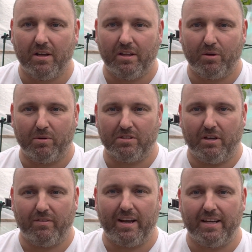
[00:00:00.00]
the ones that
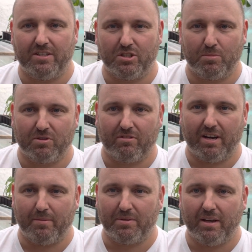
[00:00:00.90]
have liked and
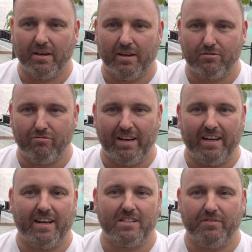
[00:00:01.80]
subscribed. It's really
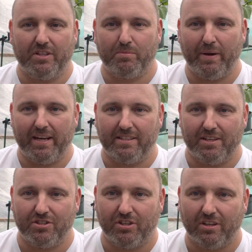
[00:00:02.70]
nice of you to pay
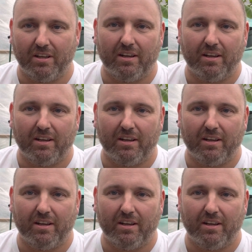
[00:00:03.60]
attention.